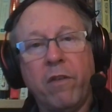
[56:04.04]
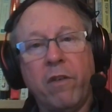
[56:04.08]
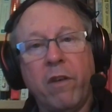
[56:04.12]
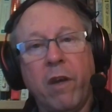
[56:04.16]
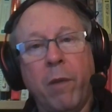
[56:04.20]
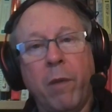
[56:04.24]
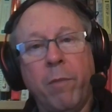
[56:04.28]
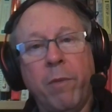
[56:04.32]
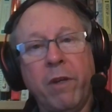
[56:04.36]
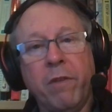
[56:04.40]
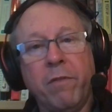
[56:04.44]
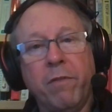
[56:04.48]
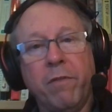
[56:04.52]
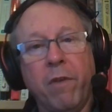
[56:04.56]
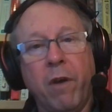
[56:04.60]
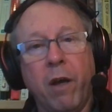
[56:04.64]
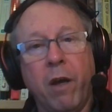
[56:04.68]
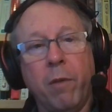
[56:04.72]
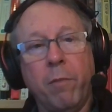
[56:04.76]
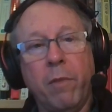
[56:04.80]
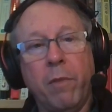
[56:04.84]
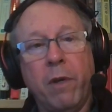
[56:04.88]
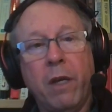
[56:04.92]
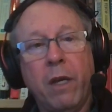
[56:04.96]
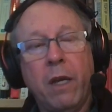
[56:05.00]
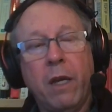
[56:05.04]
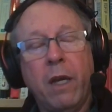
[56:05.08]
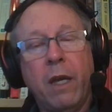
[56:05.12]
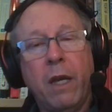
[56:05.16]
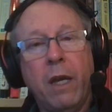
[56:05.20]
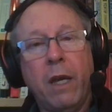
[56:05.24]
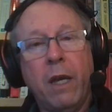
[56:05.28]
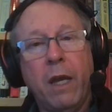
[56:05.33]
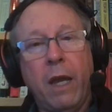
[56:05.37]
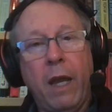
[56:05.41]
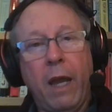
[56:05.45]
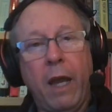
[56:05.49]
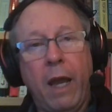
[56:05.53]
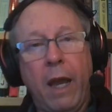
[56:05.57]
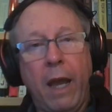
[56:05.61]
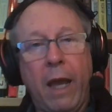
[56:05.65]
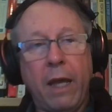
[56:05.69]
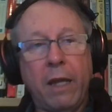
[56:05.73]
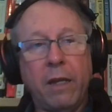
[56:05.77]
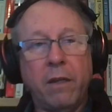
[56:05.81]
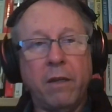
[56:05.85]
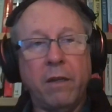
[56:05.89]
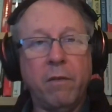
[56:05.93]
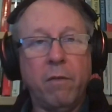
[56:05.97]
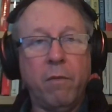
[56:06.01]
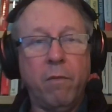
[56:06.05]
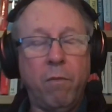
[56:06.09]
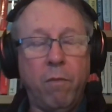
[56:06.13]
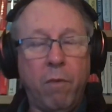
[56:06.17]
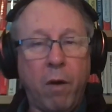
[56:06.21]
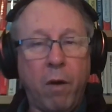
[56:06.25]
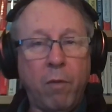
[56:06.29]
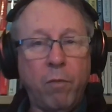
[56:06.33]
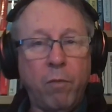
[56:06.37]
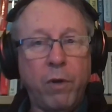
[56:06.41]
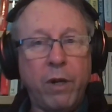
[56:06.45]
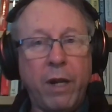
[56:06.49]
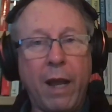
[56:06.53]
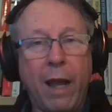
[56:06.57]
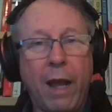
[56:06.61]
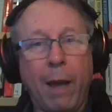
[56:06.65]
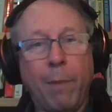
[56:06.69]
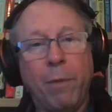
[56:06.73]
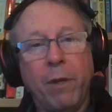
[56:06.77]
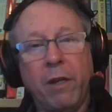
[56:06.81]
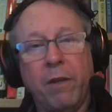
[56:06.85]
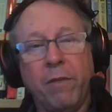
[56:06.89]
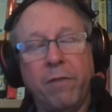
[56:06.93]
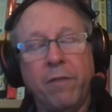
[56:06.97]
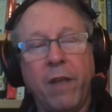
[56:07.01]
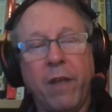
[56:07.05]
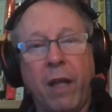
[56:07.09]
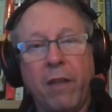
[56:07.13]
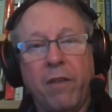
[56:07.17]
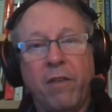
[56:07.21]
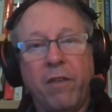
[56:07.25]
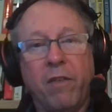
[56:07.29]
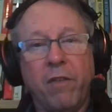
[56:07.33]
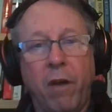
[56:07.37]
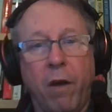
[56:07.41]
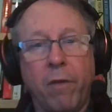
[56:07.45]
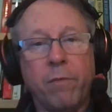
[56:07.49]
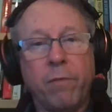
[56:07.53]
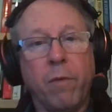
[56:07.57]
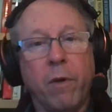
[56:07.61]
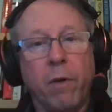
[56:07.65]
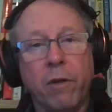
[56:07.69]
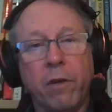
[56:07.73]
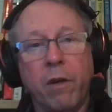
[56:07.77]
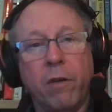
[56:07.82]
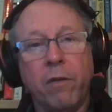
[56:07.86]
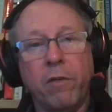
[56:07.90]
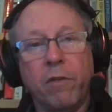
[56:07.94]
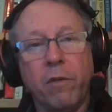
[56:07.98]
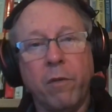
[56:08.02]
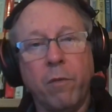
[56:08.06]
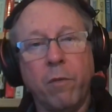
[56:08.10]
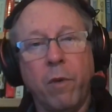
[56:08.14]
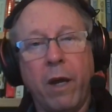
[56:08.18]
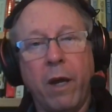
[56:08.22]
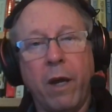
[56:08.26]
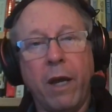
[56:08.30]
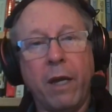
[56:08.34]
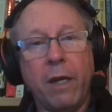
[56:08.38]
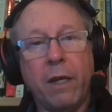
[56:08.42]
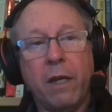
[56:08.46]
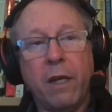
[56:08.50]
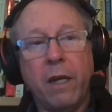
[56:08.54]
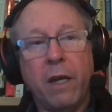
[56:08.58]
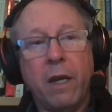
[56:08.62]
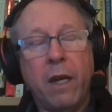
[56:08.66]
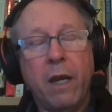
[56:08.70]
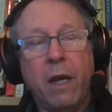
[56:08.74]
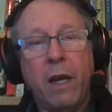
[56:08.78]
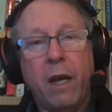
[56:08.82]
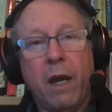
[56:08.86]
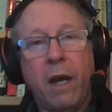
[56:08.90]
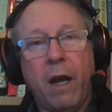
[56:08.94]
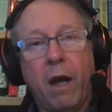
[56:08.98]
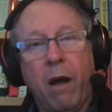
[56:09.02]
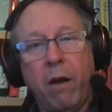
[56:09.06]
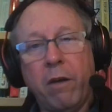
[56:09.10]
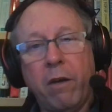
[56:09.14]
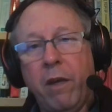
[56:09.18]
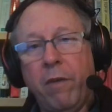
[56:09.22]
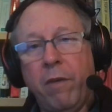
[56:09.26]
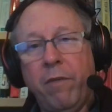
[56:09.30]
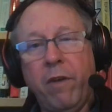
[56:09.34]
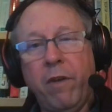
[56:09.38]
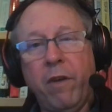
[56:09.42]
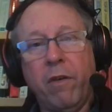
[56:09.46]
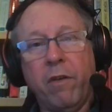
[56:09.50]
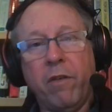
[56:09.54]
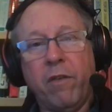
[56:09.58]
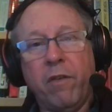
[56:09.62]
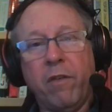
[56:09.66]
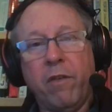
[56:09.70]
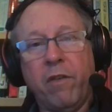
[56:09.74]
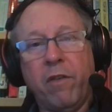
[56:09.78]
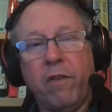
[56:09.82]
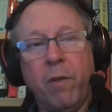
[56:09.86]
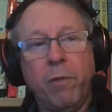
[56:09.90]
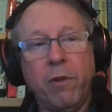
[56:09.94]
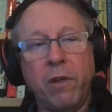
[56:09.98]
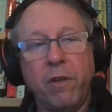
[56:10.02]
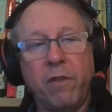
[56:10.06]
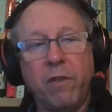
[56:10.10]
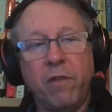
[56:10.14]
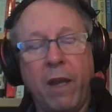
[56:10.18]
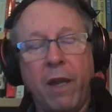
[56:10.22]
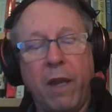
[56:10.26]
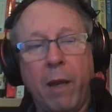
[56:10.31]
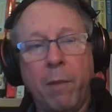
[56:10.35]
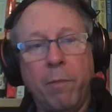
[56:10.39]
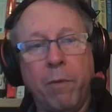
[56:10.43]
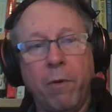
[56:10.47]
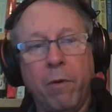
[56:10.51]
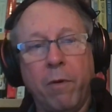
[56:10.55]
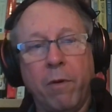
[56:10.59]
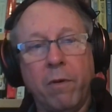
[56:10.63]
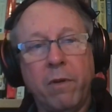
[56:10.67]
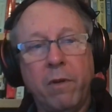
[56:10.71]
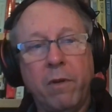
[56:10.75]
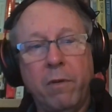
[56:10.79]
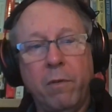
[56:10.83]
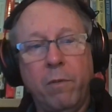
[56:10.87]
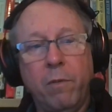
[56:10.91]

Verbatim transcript: it's coming from, and what would happen if that software goes away. I'll give you a simple example.